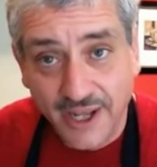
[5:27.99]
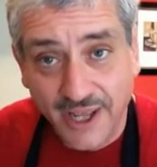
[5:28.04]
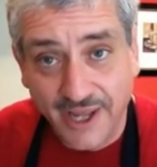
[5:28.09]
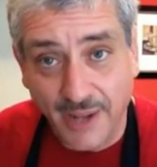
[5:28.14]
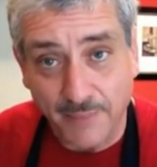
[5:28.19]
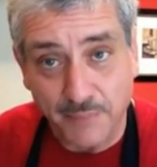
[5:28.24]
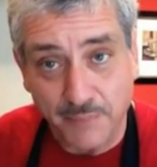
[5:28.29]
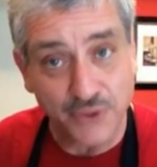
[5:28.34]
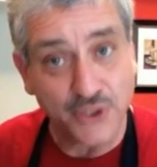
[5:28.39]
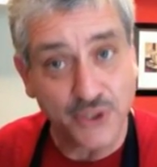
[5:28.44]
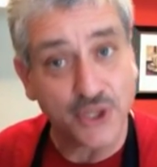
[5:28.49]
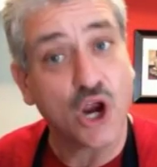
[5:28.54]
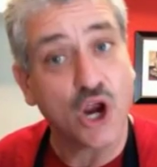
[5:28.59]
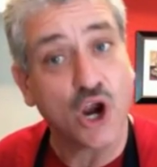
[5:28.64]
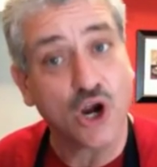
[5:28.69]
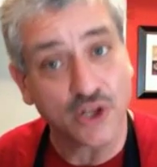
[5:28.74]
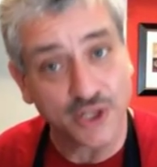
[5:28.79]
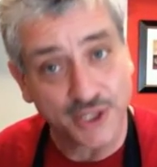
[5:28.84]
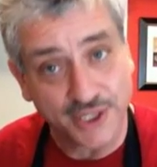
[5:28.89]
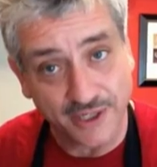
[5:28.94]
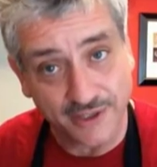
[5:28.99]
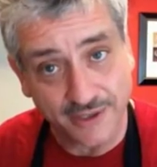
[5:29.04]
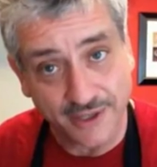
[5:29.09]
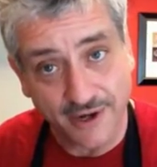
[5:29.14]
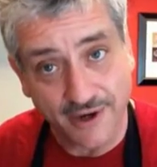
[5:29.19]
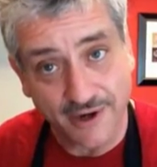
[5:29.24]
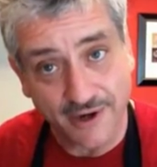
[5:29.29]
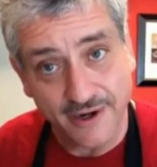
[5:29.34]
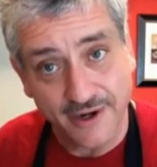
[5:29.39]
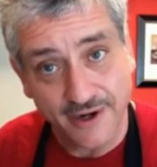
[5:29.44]
and I put the garlic in
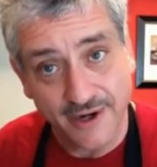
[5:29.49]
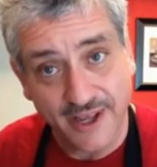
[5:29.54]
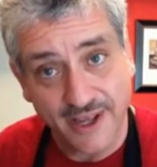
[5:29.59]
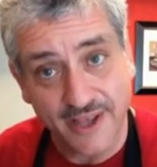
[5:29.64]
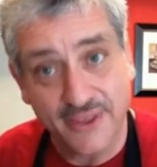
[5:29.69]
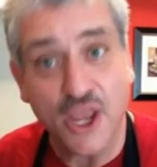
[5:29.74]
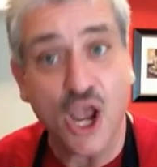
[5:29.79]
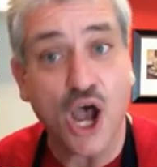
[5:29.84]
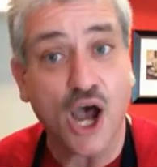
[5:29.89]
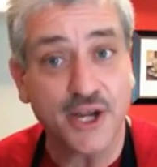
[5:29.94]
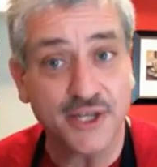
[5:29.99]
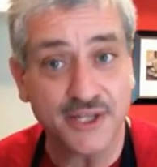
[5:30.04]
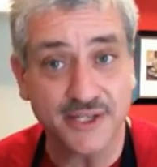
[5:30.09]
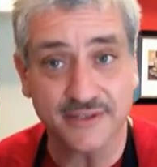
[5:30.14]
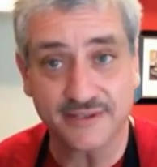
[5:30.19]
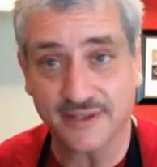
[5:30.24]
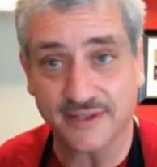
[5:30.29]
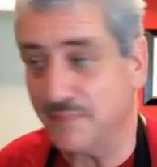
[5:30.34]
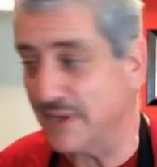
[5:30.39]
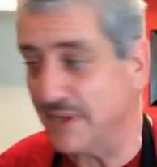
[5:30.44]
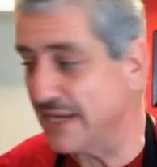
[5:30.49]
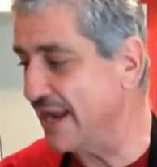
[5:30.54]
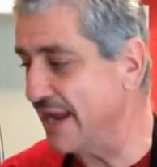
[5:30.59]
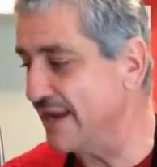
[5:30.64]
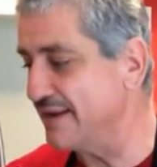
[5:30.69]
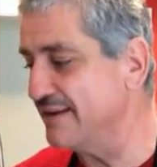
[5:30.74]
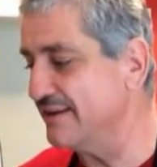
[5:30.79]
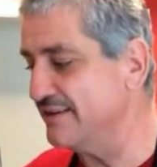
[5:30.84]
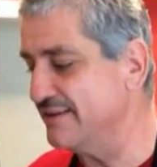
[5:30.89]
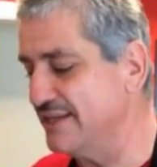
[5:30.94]
there, and the onions, and
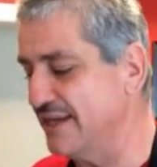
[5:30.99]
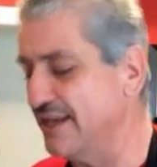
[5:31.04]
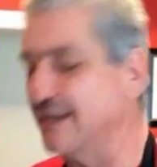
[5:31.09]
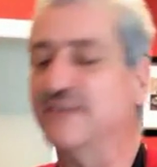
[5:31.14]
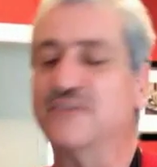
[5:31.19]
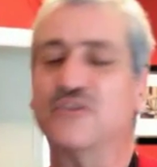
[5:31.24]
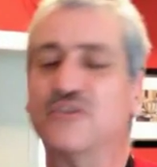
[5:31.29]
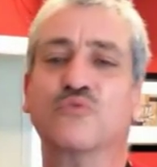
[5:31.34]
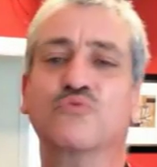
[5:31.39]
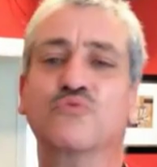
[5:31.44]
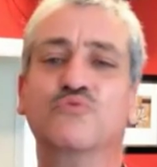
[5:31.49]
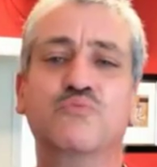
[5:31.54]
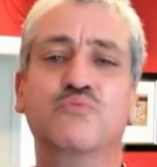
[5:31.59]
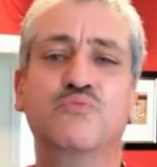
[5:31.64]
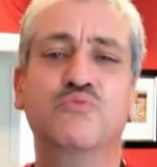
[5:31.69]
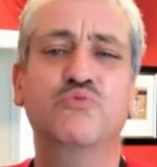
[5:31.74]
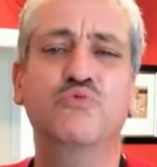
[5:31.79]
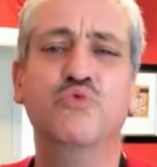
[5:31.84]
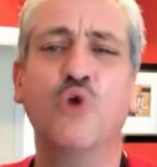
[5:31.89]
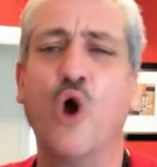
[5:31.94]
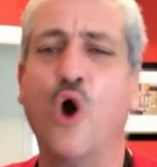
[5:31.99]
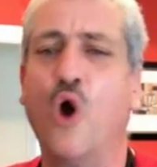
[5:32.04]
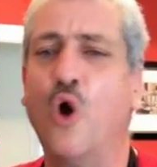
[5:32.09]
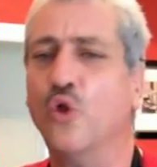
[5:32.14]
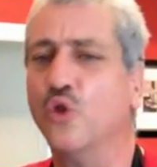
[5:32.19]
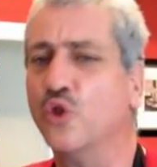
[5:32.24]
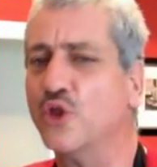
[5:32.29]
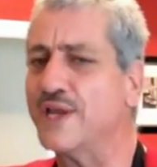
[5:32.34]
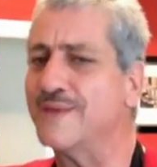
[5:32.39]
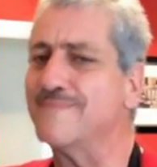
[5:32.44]
begin to get it to
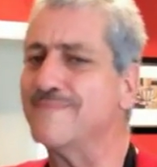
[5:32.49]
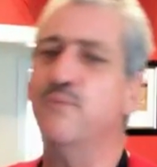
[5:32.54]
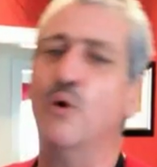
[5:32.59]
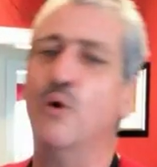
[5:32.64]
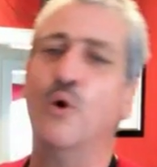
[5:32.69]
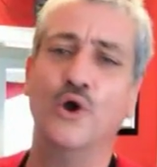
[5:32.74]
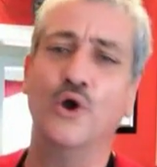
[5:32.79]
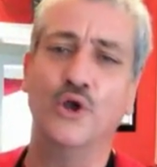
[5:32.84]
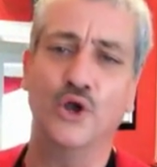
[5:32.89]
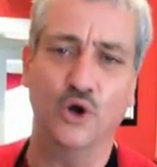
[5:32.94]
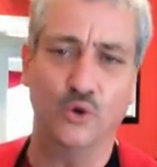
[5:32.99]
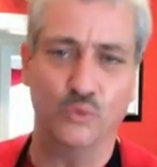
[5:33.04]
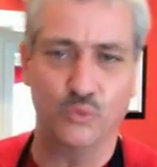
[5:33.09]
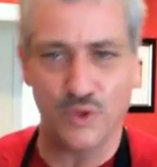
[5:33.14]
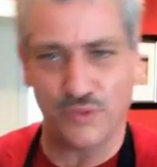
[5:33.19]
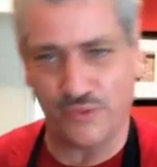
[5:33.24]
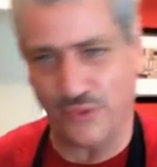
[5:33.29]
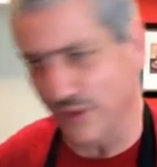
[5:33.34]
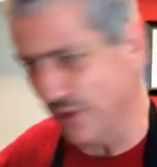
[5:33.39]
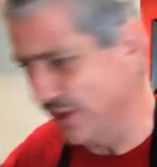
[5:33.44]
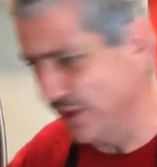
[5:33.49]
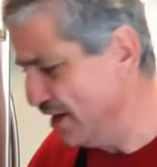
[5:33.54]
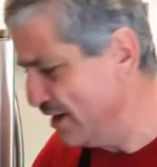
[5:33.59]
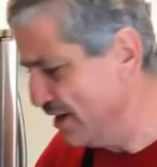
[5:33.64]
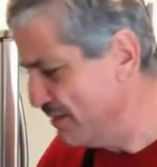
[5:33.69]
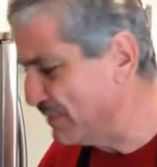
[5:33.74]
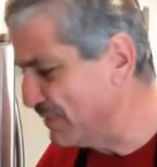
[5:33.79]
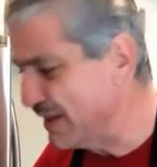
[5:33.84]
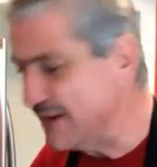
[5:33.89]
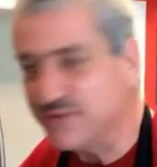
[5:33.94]
rolling boil with the
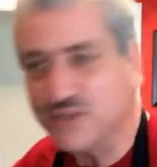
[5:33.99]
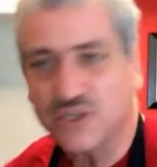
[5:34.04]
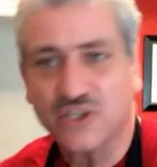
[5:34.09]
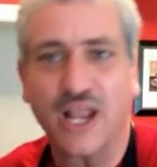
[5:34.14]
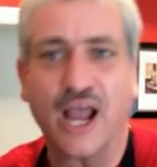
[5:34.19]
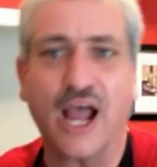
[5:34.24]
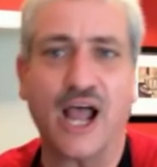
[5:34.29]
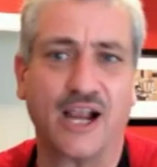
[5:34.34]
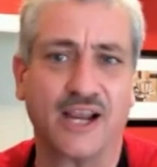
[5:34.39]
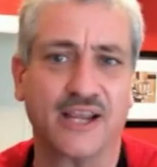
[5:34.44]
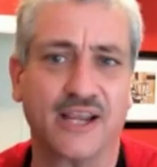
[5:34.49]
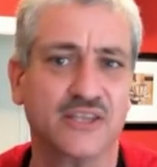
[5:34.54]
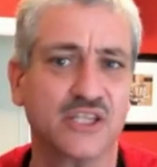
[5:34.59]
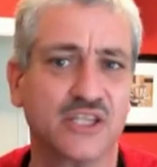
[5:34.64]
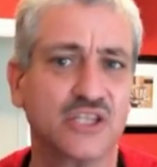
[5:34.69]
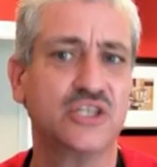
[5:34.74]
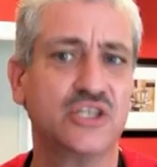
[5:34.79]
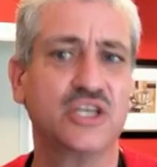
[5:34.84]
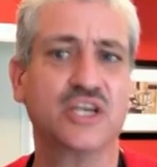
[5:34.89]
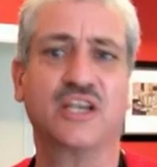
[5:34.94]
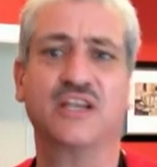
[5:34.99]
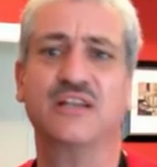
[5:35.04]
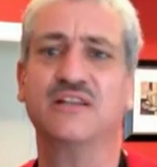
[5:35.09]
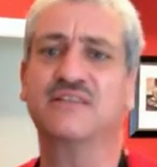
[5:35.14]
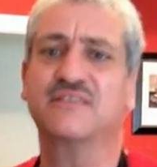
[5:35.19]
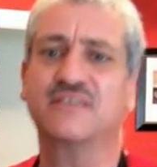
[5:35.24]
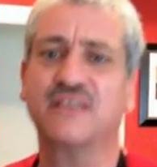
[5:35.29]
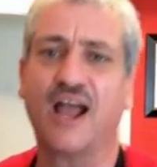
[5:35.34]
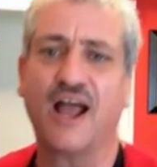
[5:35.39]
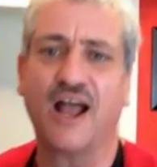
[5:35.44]
beef stock and the
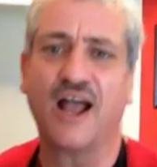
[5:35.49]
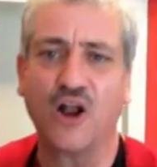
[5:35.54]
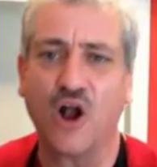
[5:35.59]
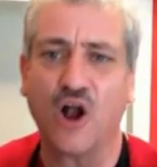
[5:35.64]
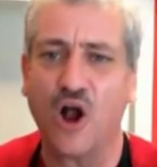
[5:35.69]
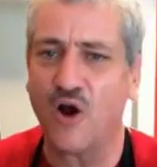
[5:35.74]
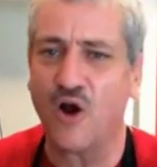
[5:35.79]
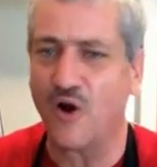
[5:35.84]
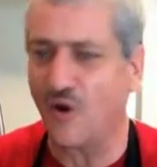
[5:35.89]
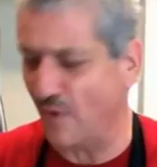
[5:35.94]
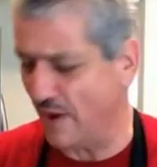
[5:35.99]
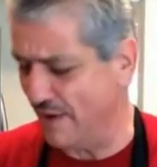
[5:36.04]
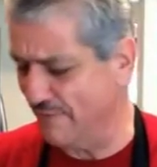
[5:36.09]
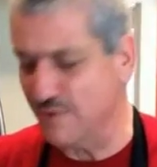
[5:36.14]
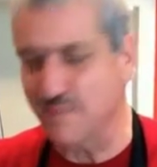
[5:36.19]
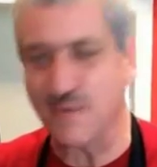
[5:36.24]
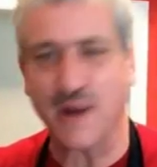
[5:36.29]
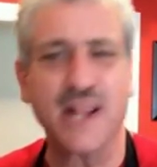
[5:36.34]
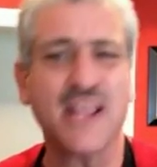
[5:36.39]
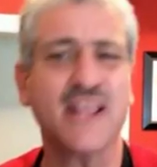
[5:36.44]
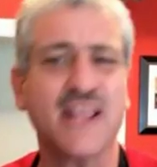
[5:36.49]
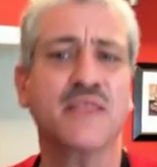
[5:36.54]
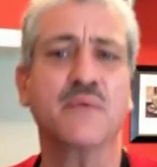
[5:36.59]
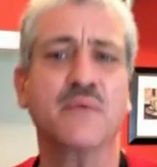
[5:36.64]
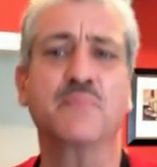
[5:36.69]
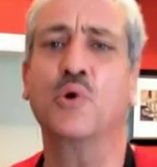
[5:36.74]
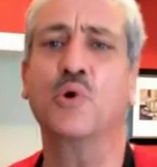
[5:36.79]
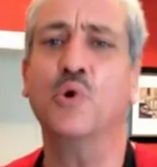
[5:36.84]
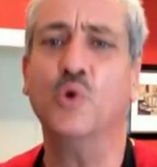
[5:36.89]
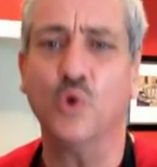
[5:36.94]
chicken stock. Oh, everybody in
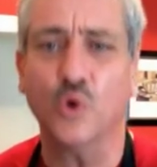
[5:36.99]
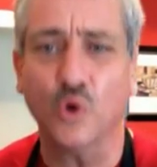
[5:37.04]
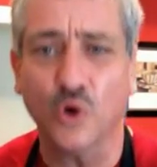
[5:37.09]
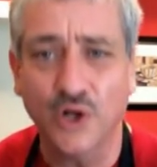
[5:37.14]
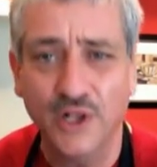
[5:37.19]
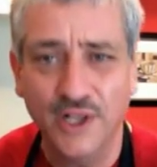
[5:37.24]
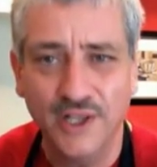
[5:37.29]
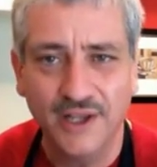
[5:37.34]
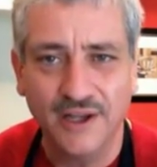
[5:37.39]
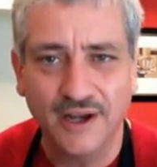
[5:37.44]
the pool.